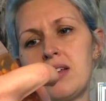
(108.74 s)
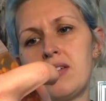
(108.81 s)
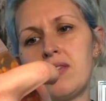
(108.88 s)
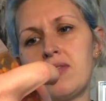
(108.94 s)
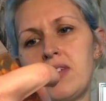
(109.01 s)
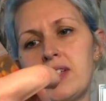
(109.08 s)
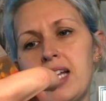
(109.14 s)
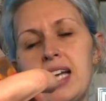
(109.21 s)

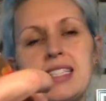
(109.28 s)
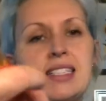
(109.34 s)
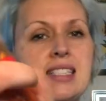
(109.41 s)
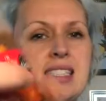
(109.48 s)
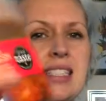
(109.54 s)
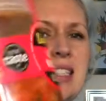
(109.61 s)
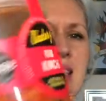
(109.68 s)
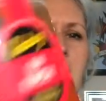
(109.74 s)

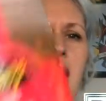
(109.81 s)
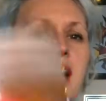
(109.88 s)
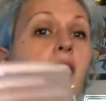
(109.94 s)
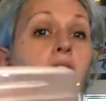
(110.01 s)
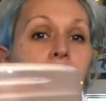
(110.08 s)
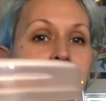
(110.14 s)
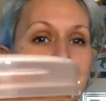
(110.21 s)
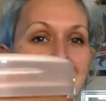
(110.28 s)
Vadasz, I
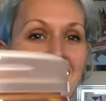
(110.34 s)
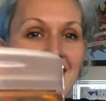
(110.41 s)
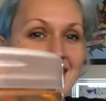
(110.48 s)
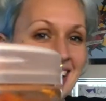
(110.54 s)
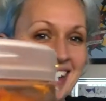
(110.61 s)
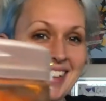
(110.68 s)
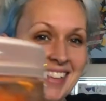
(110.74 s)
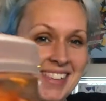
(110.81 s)
can't say
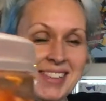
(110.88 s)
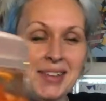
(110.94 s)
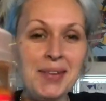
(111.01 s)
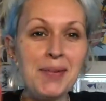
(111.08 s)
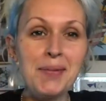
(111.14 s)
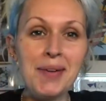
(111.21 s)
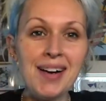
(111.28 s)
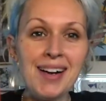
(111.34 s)
it, I don't know
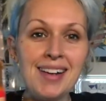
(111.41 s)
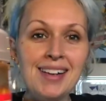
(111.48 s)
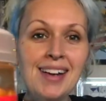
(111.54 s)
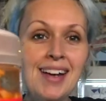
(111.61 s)
why.